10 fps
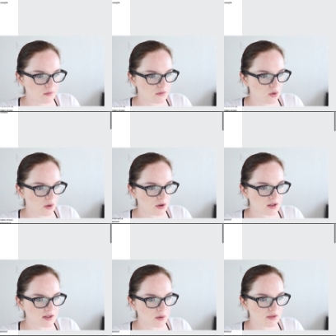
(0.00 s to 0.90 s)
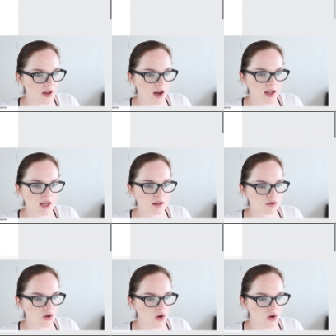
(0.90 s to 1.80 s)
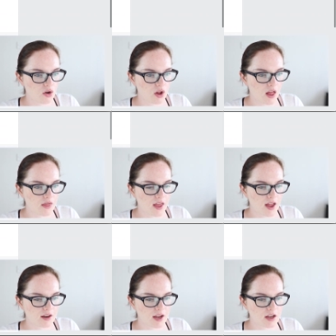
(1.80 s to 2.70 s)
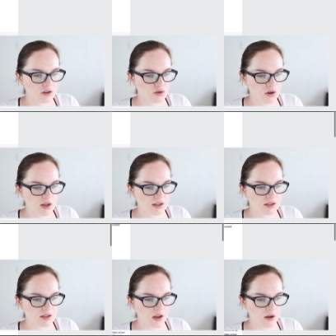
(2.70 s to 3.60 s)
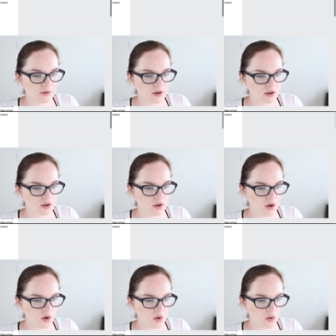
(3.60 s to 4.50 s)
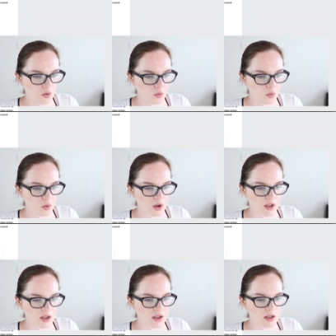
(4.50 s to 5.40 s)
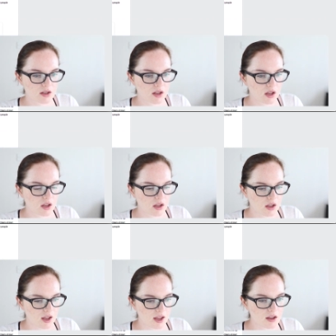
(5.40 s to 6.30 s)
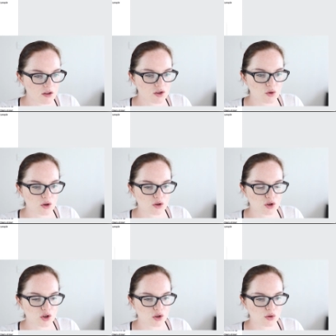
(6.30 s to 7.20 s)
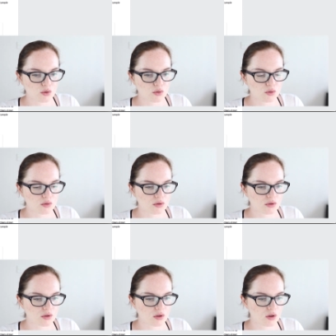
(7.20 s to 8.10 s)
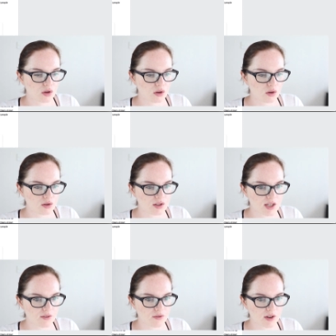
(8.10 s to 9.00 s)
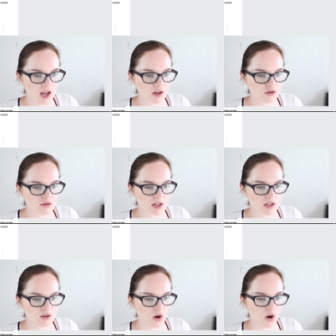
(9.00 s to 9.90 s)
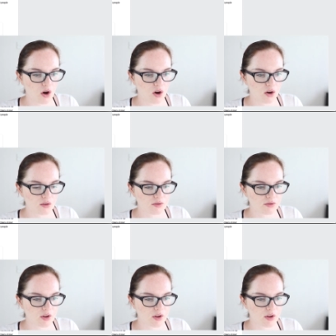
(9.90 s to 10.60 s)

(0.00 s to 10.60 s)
So I'm going to stick with that, English all, and then interests I'm going to go with, here you can choose different categories of